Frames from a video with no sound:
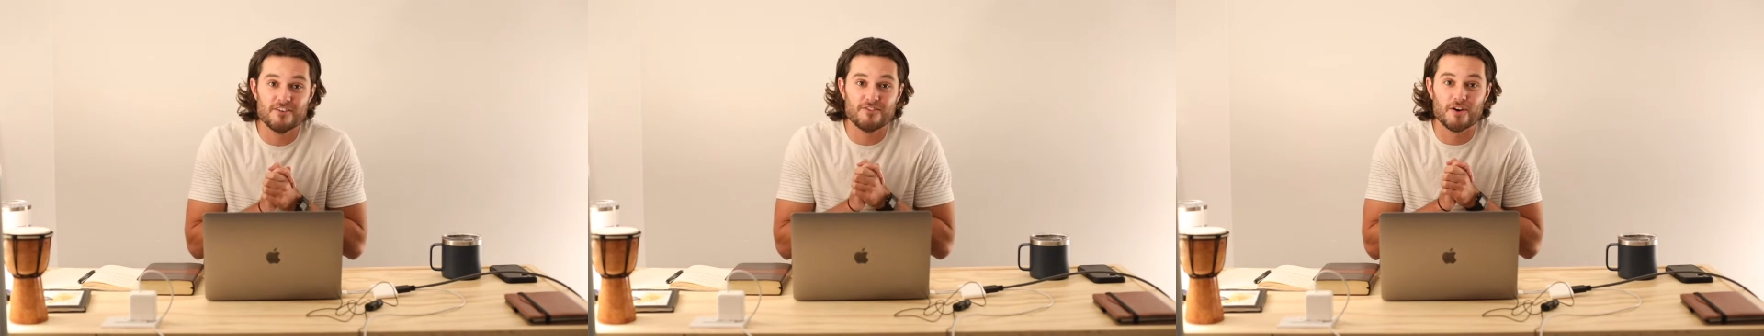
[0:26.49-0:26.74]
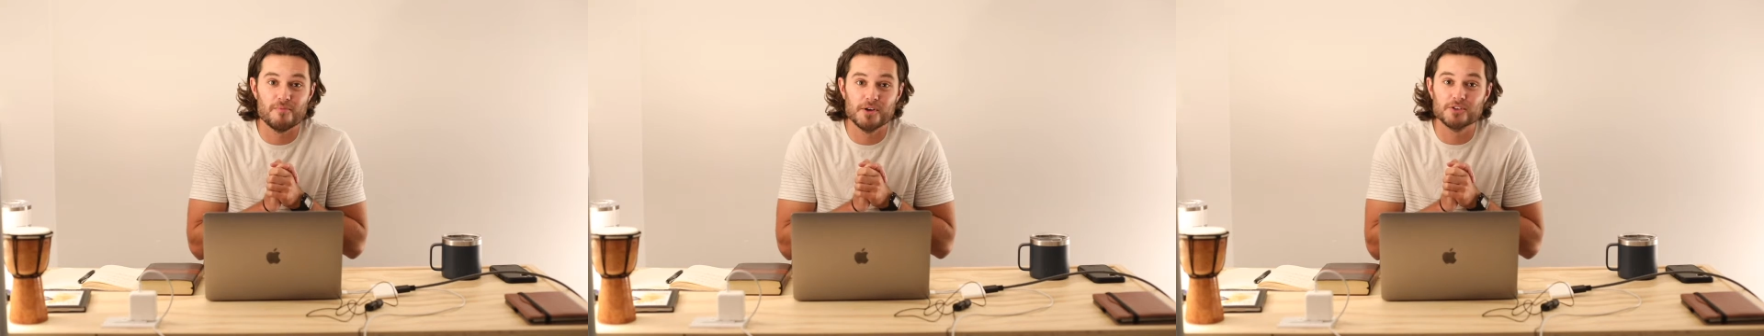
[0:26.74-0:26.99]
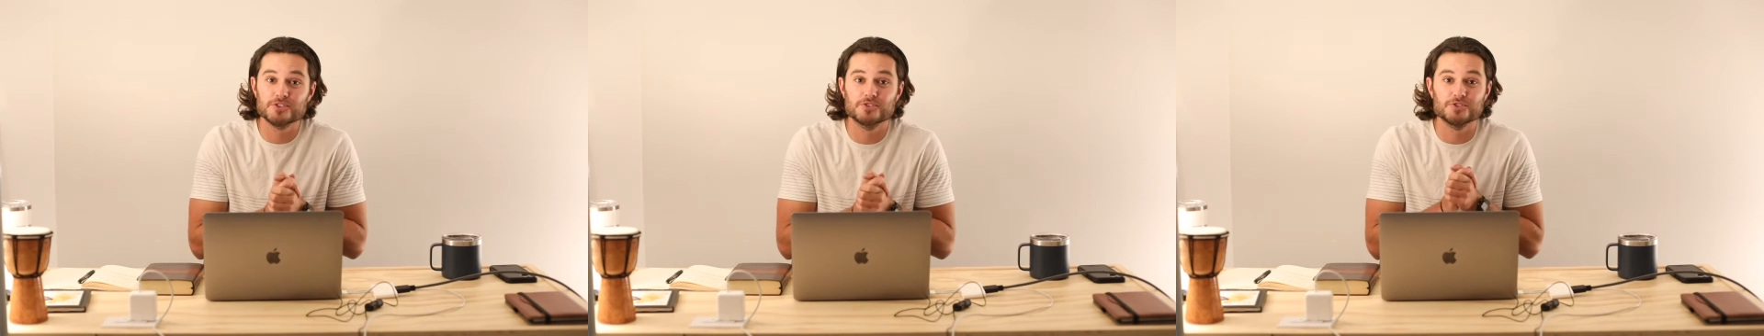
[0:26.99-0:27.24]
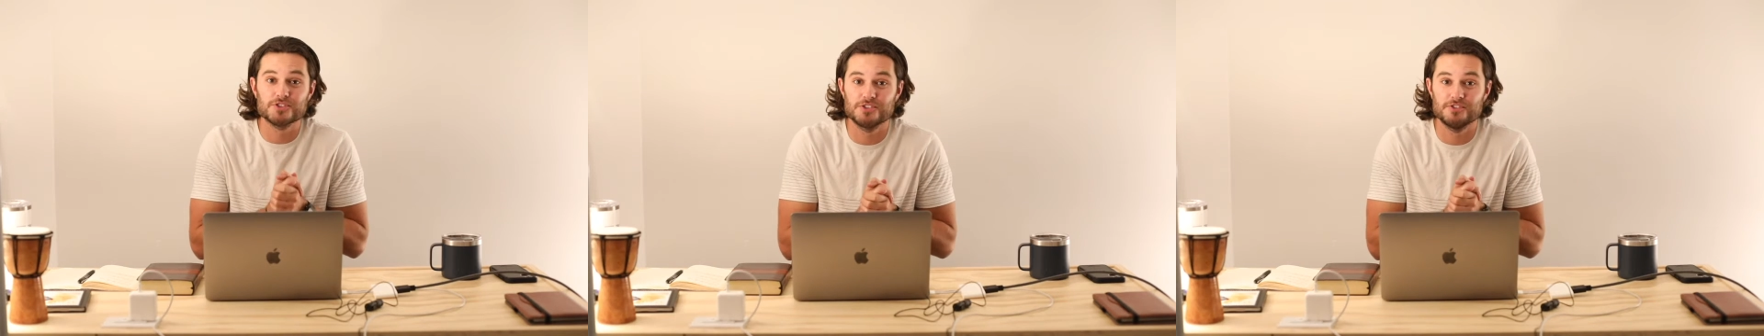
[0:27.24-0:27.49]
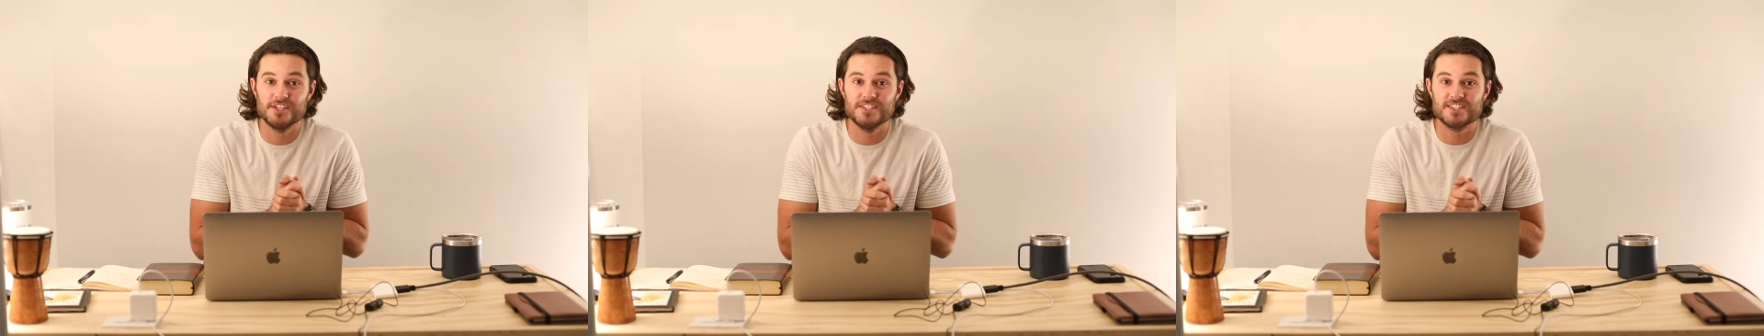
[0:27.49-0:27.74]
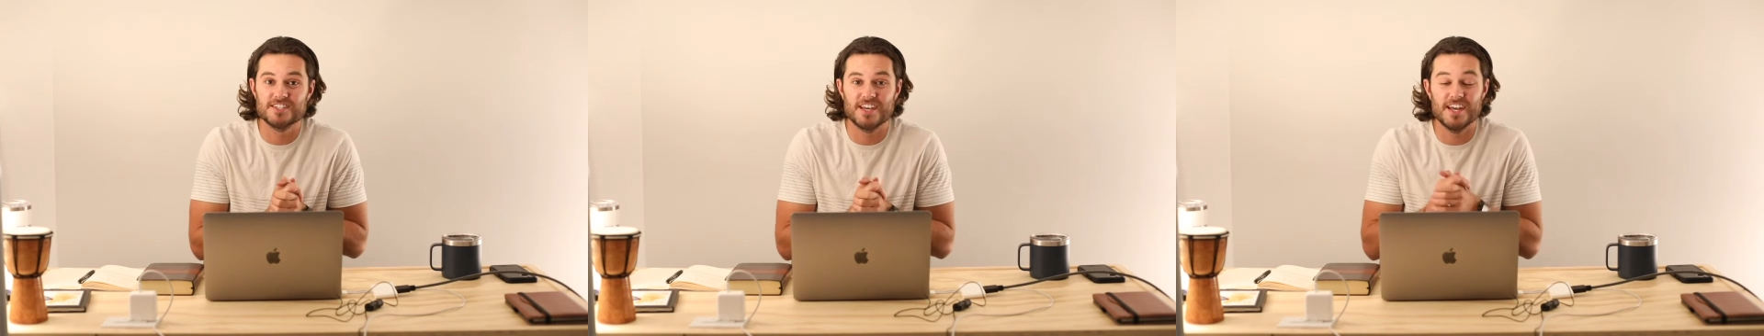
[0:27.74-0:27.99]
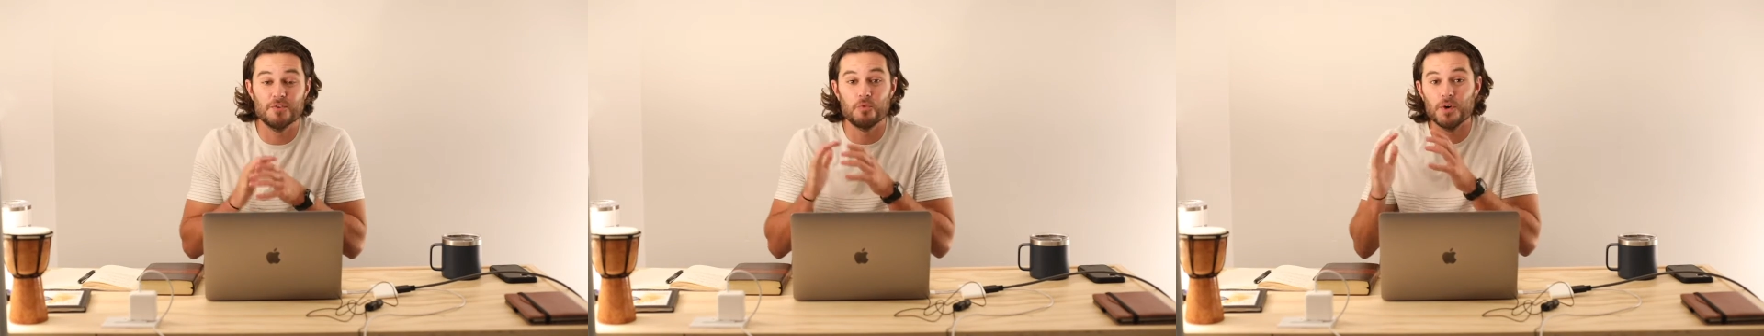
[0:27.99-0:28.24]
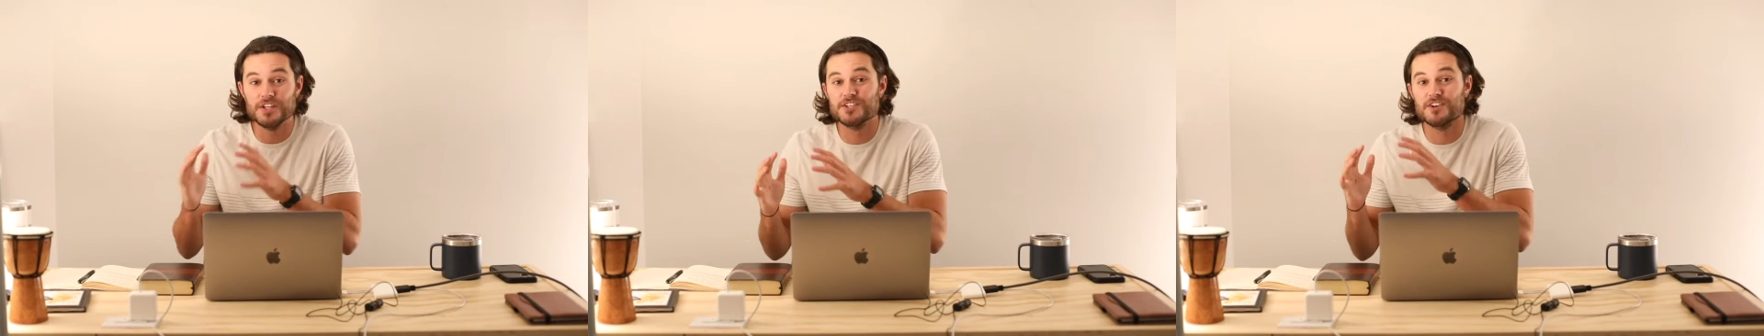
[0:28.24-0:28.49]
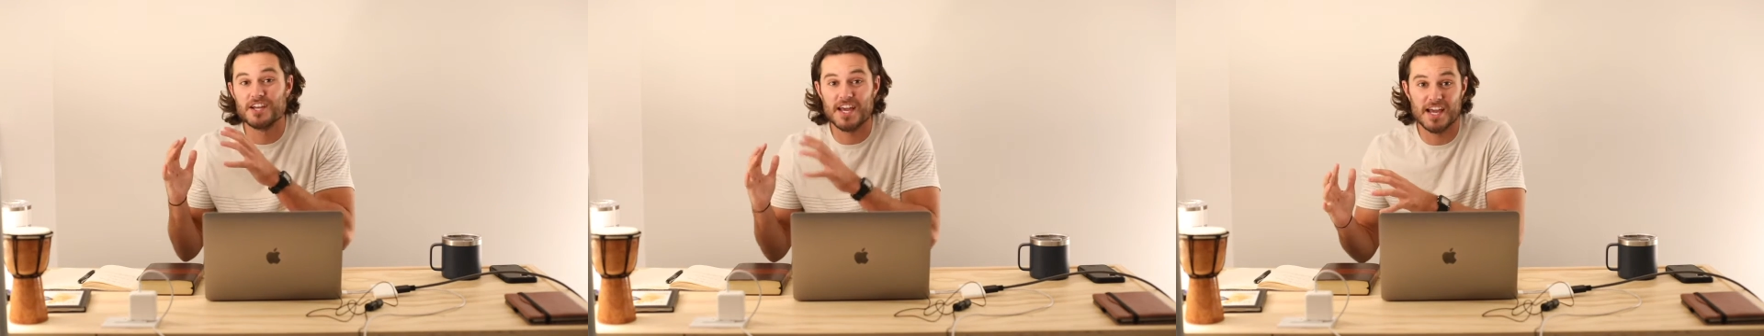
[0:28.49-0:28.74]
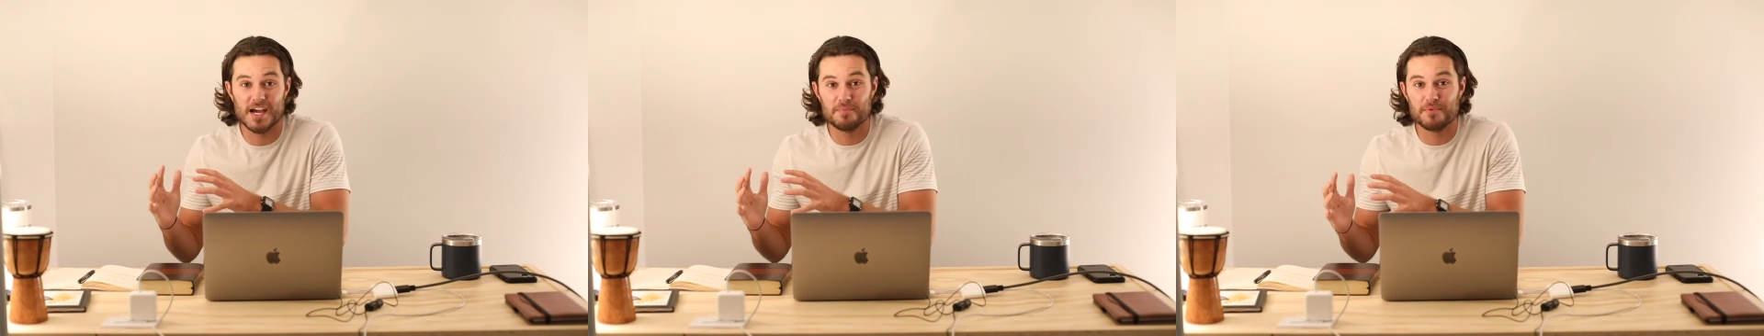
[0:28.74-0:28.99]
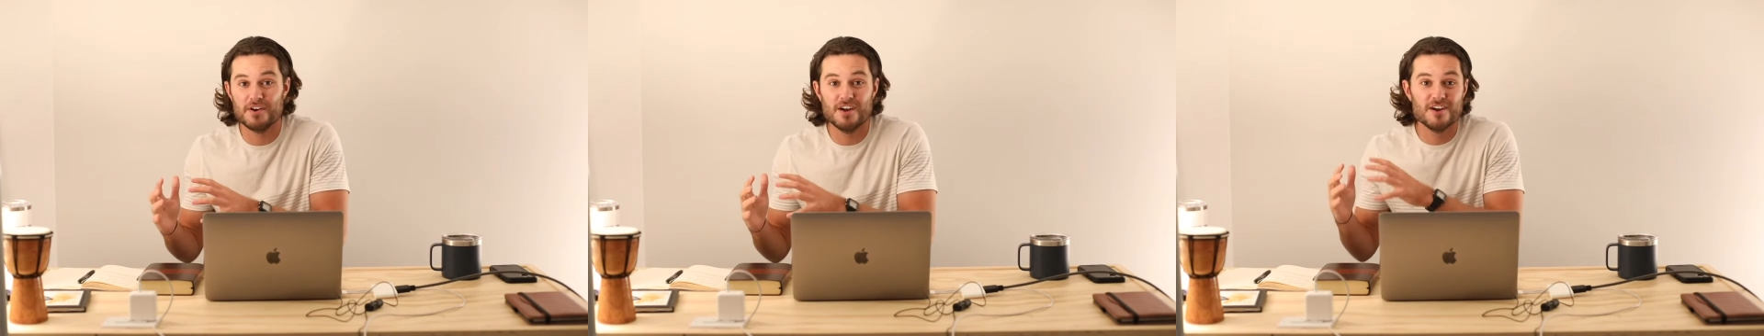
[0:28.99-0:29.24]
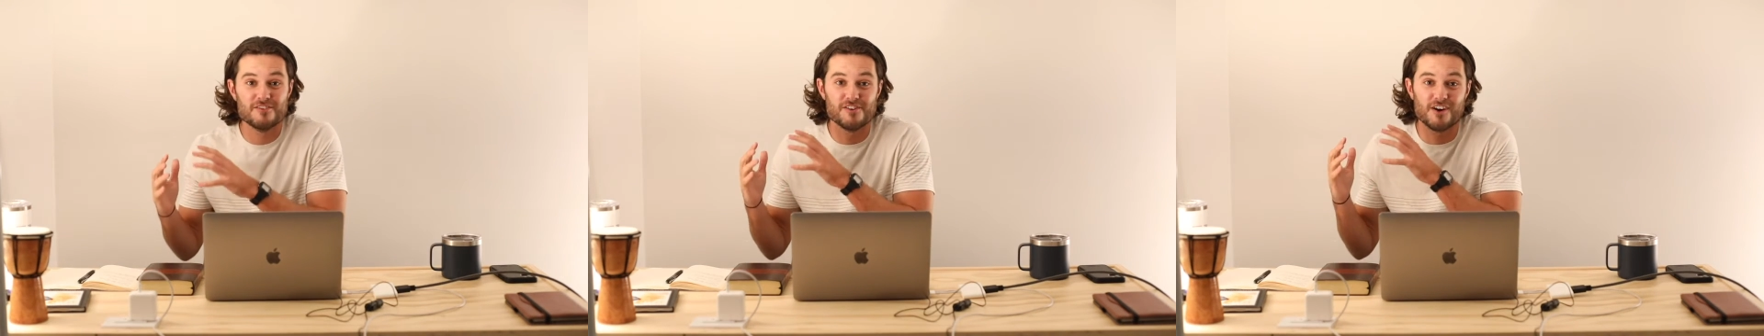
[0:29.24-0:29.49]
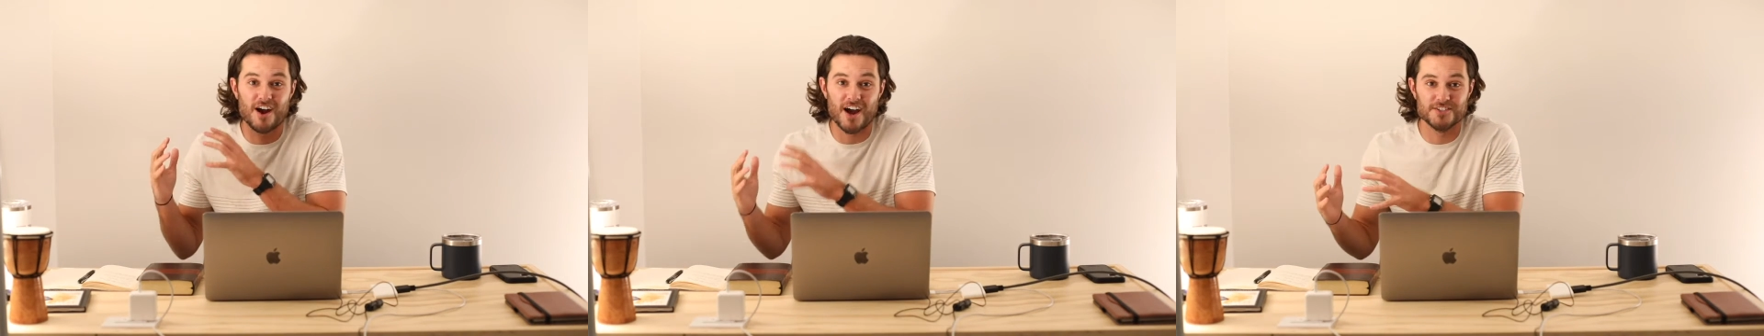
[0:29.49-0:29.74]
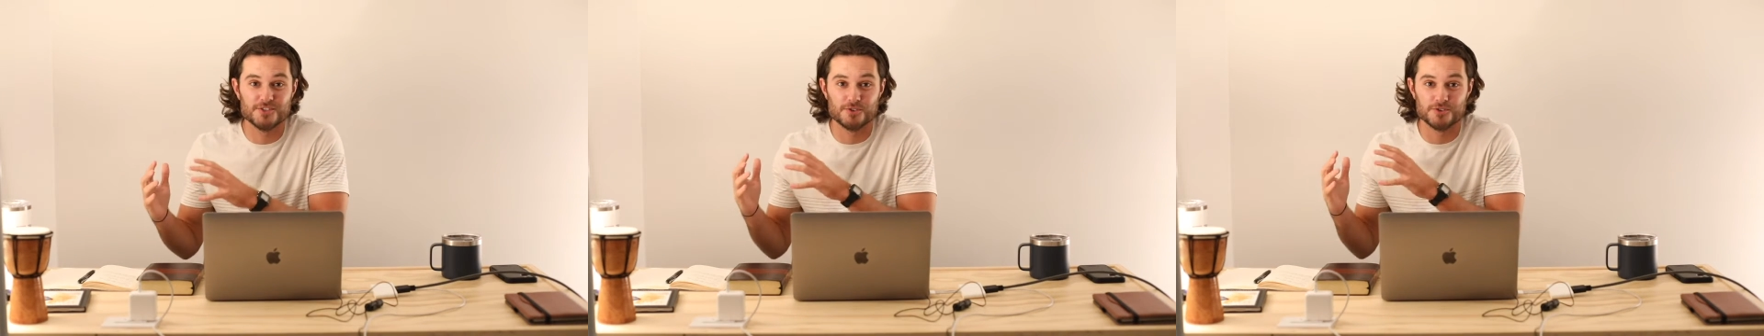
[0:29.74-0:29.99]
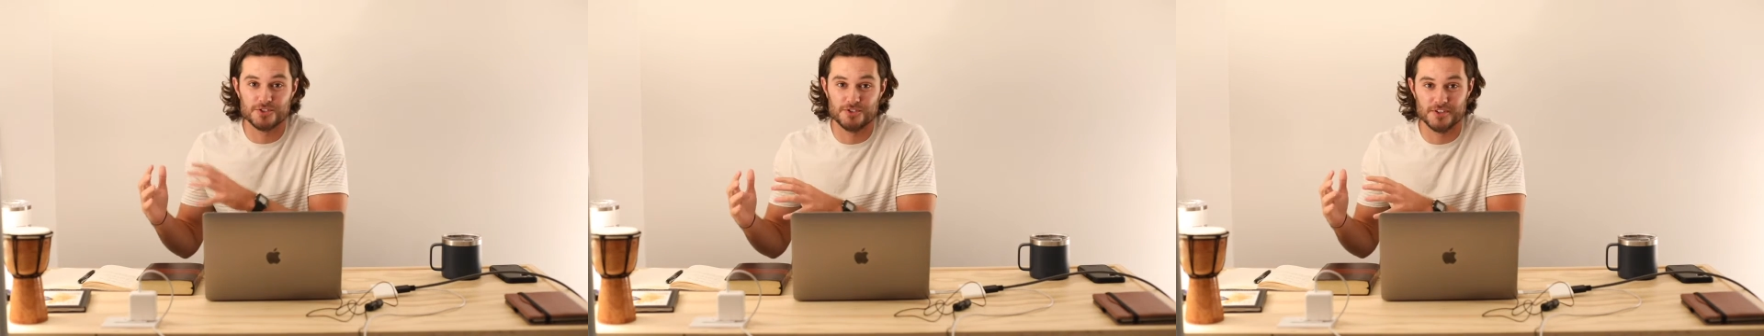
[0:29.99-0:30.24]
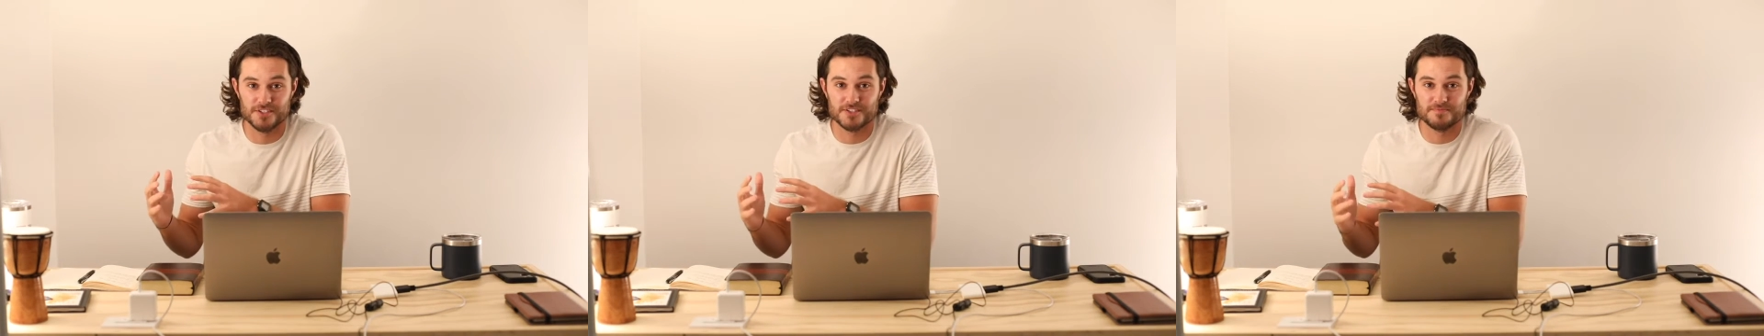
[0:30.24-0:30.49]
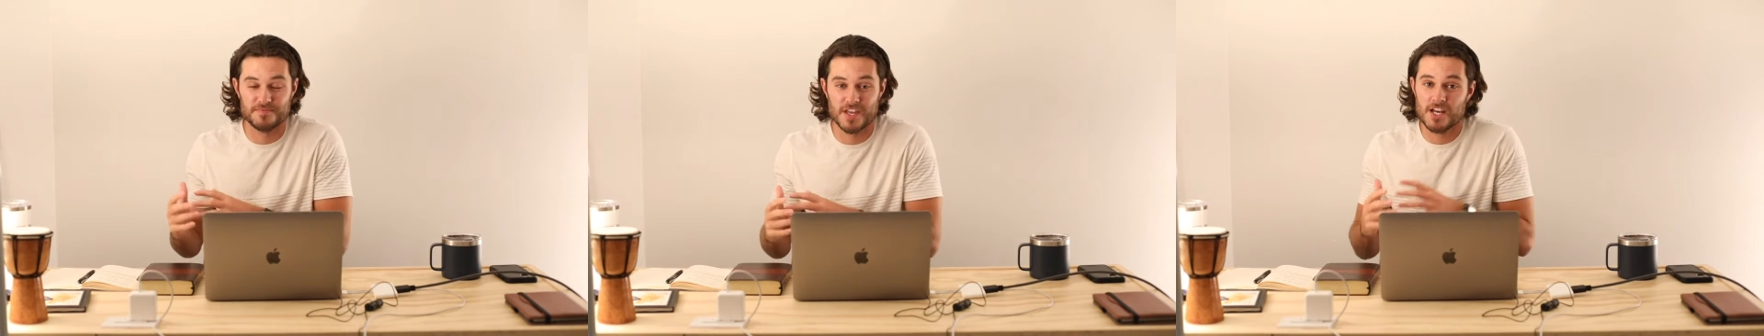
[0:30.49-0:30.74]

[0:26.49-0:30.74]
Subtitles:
for our middle school students and winter camp for our high school students.